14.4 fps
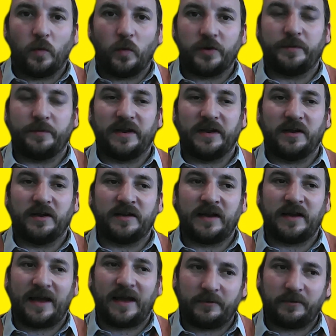what you'll be
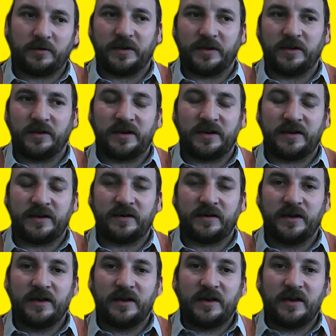learning, how you'll be learning it,